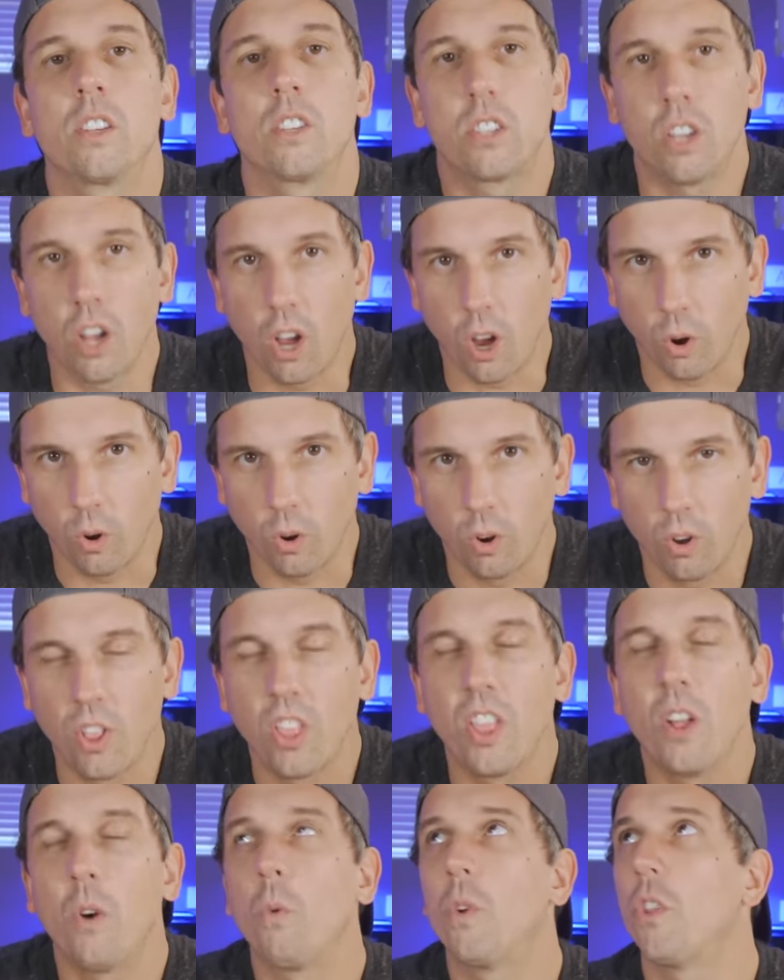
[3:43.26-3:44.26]
So,
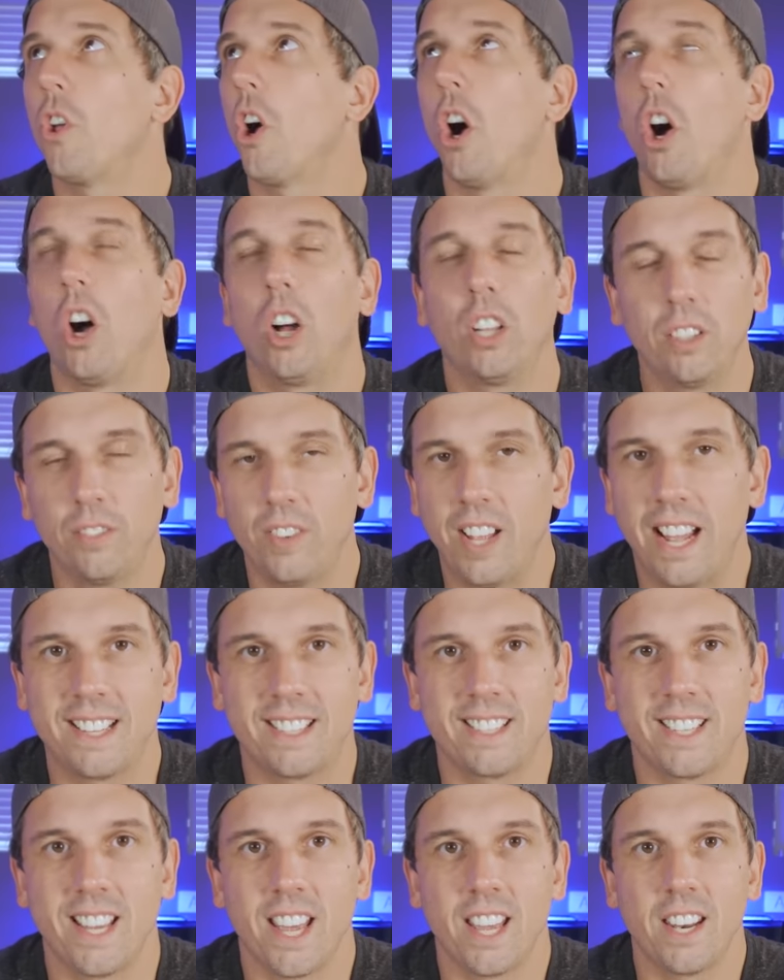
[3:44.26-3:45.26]
with all of
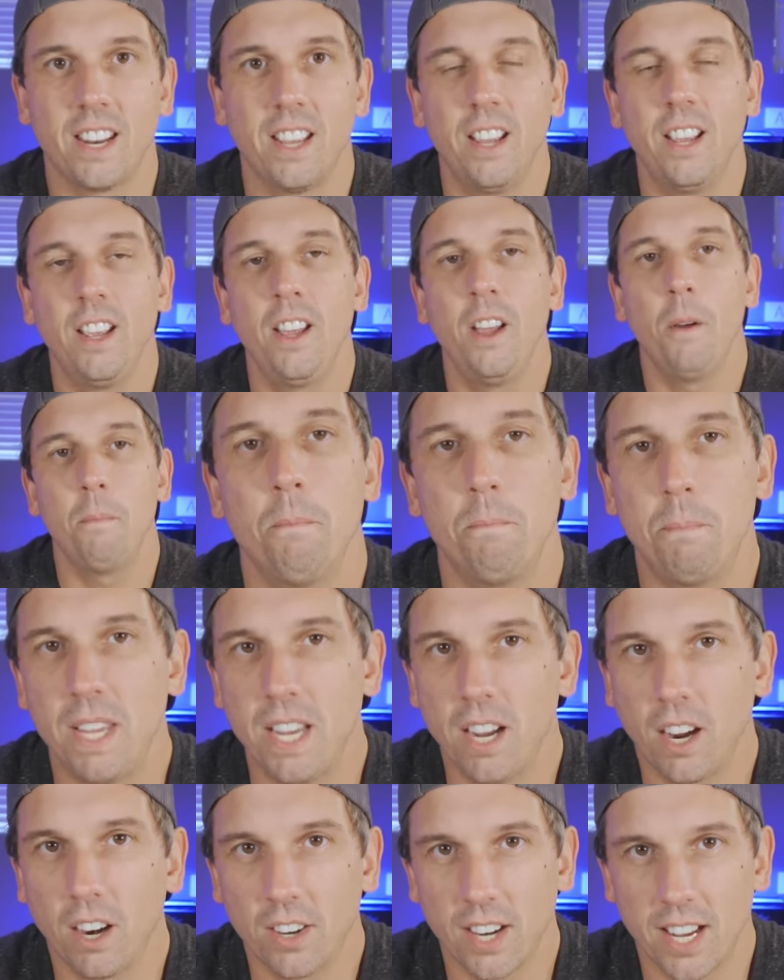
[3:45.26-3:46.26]
that said,
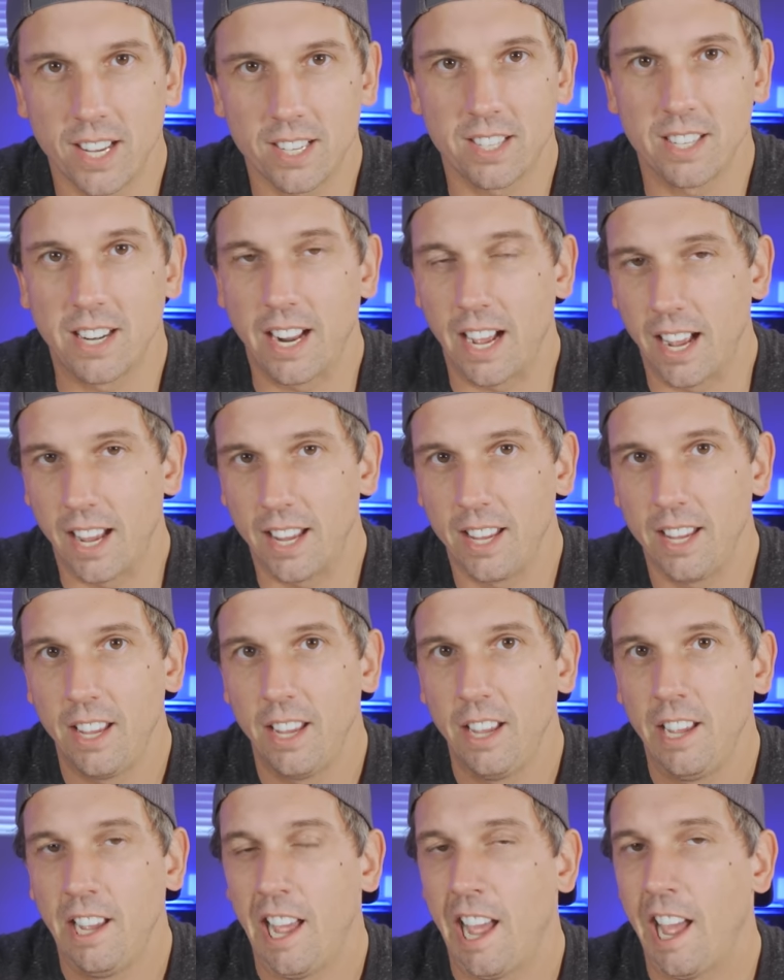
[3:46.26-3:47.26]
BRS and I
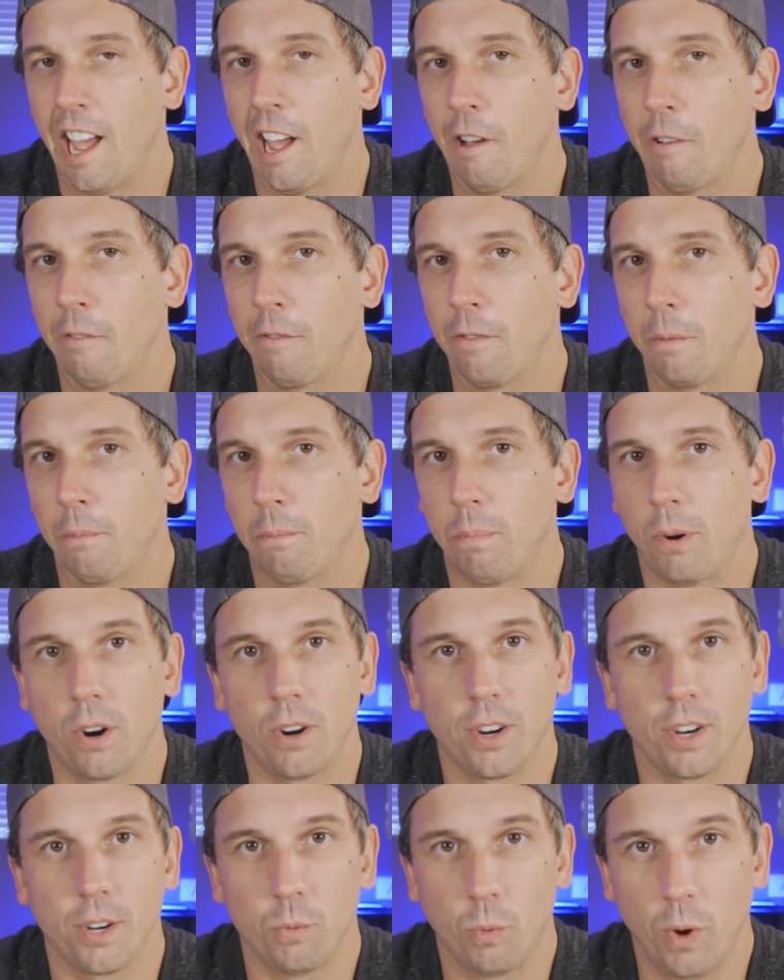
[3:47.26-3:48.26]
have
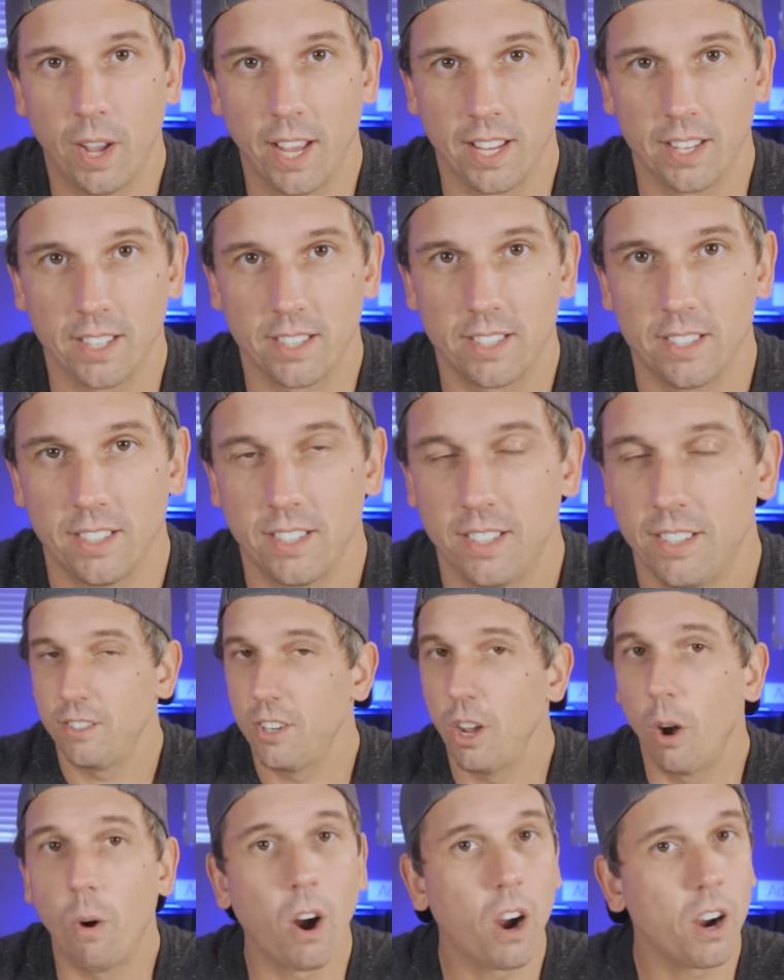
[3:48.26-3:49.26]
parted ways.
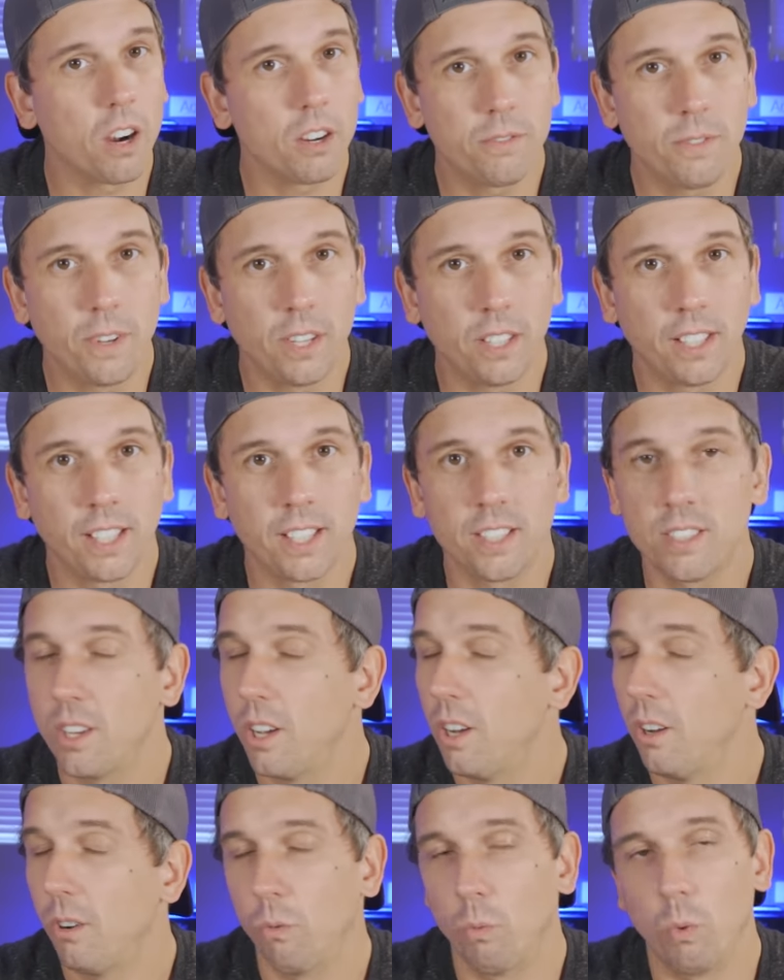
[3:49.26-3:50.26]
No hard feelings
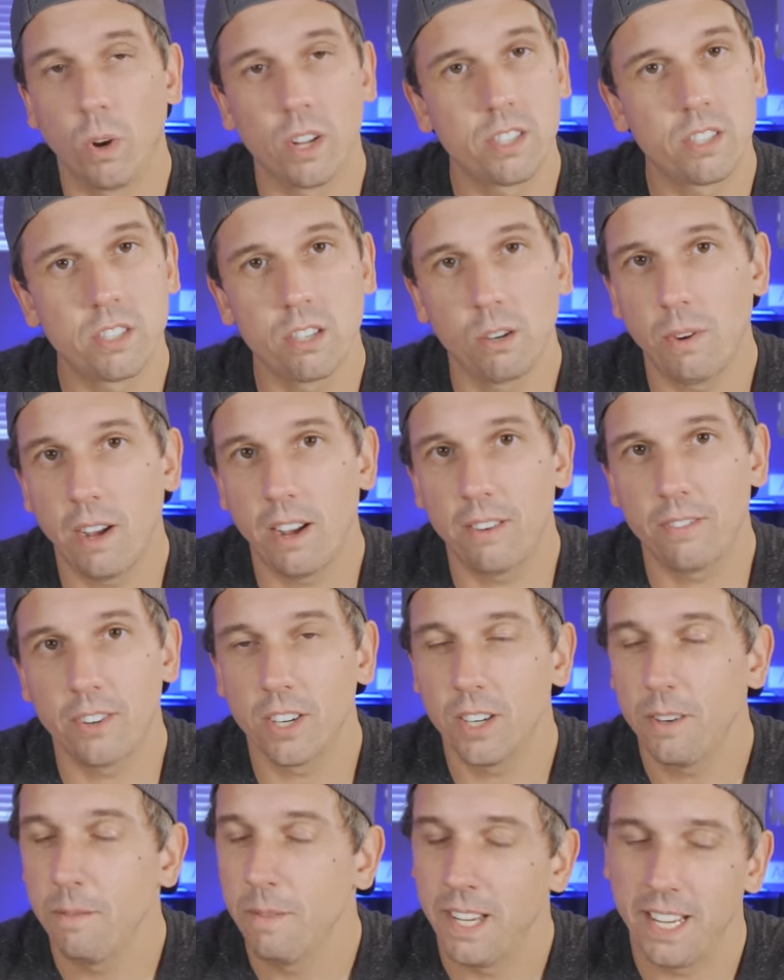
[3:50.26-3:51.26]

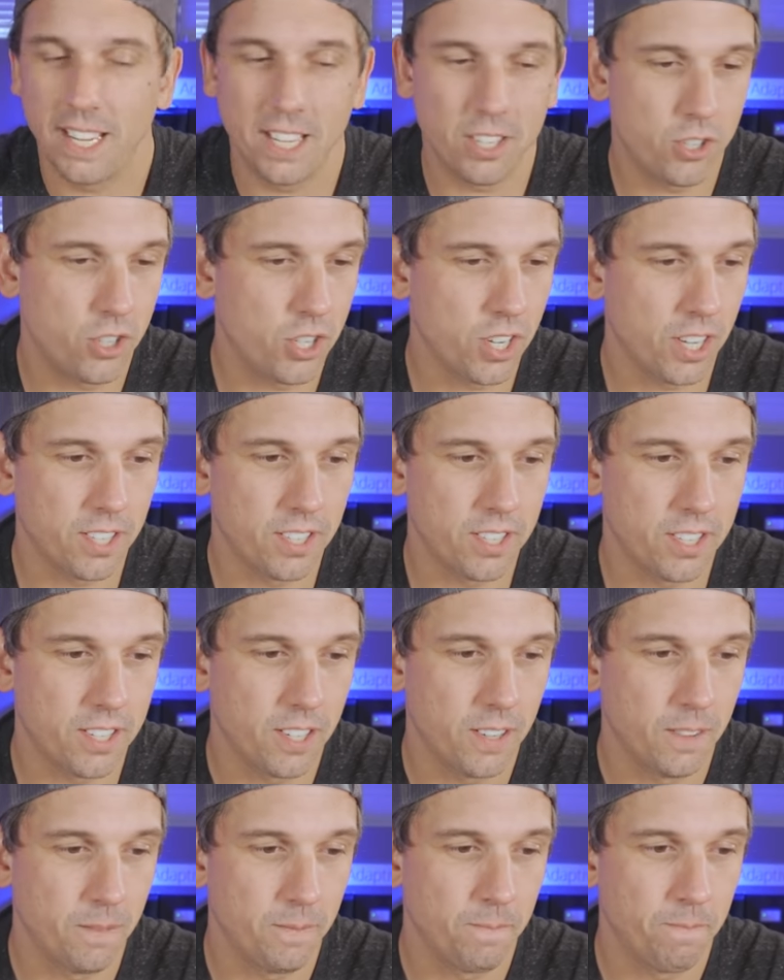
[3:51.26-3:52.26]
whatsoever.
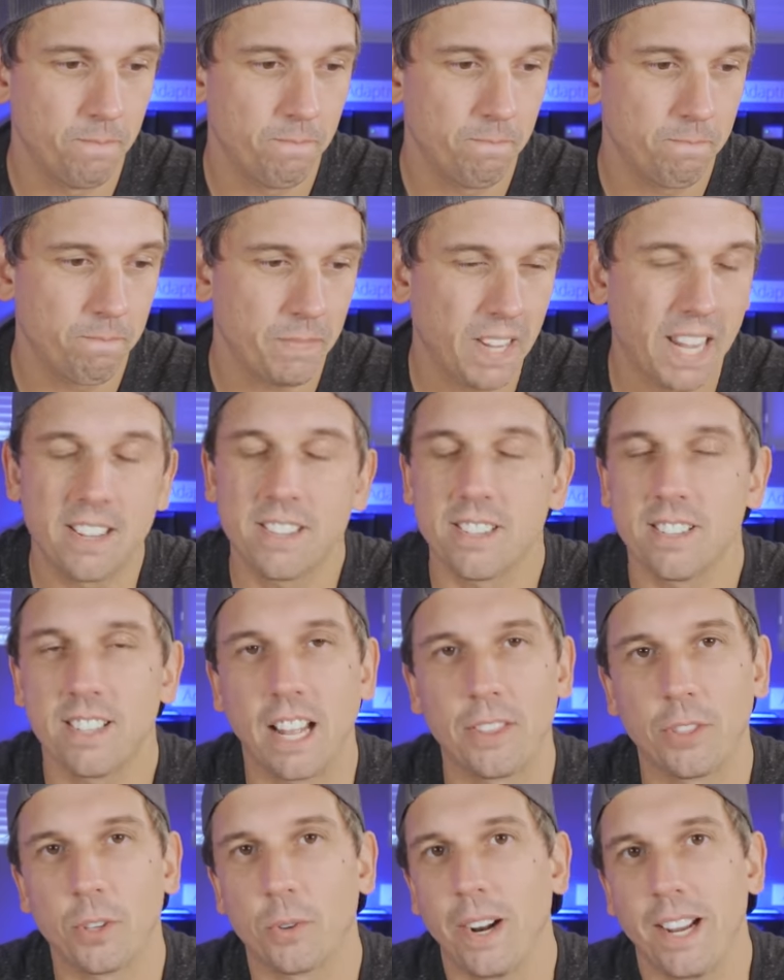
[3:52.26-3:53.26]
It's
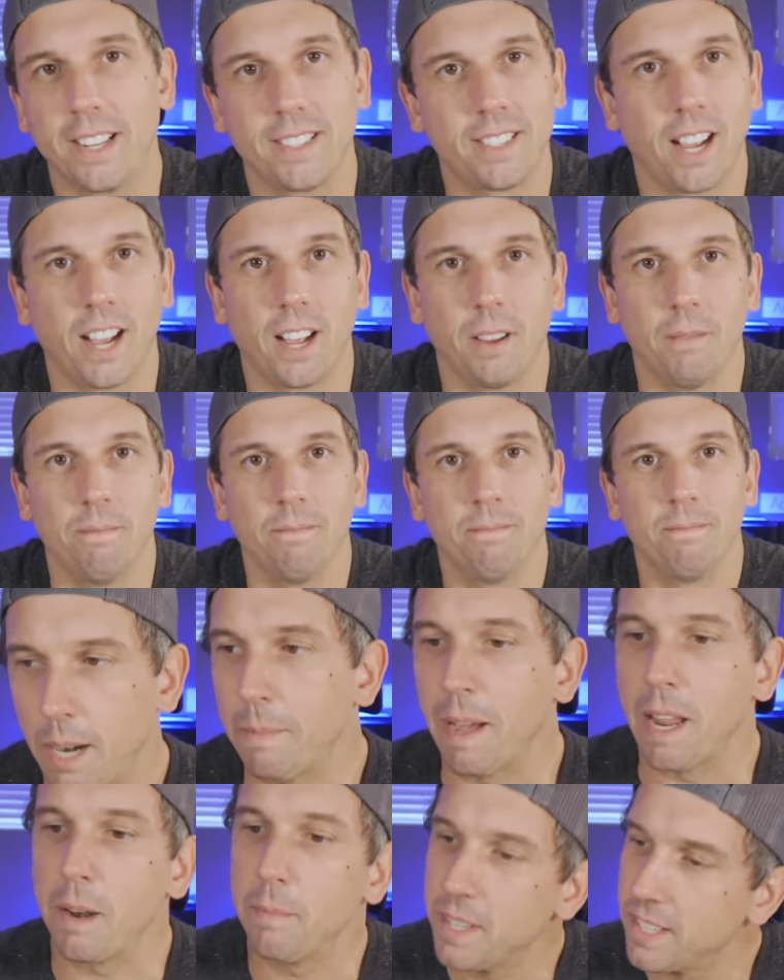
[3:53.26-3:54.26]
not the right time. And I
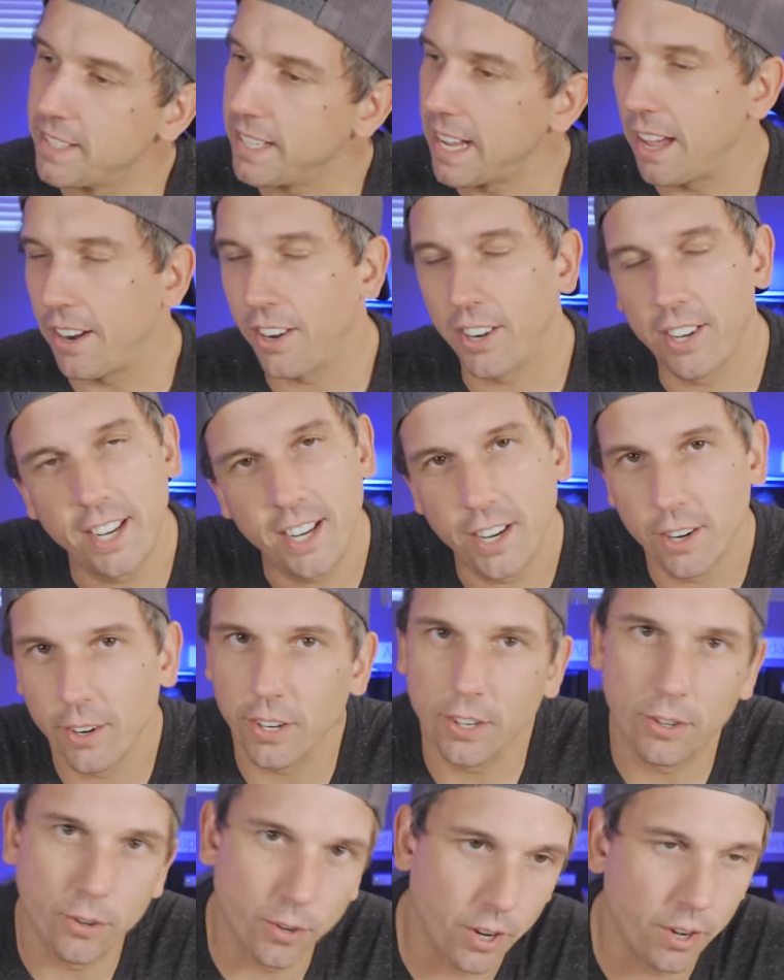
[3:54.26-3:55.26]
might've missed out on a
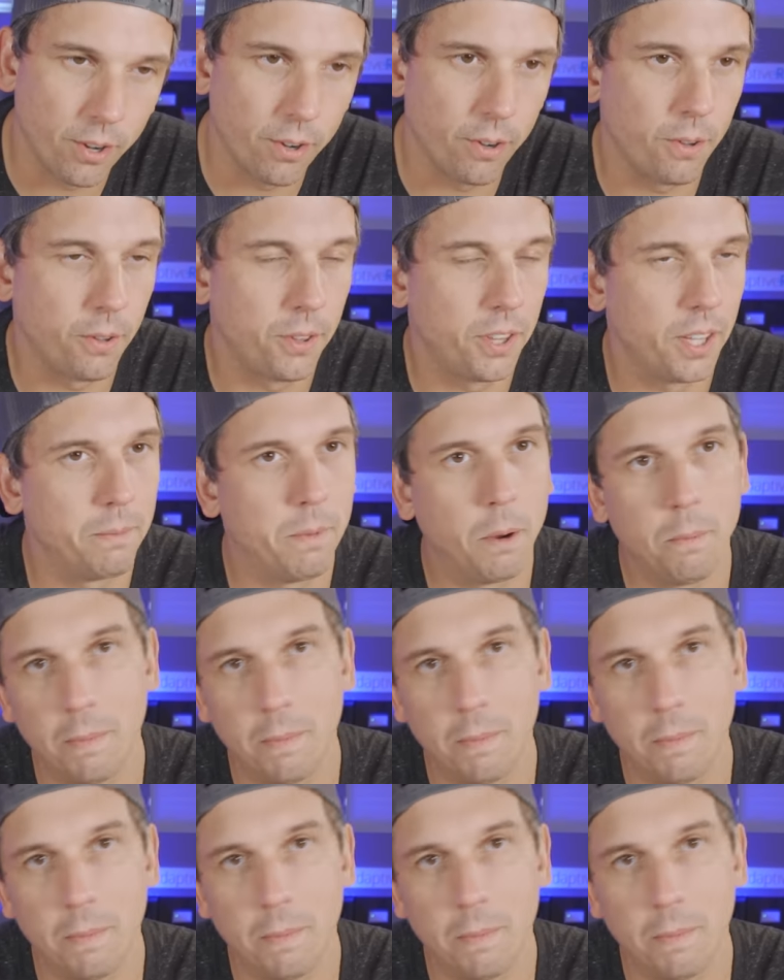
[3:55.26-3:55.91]
year of growth and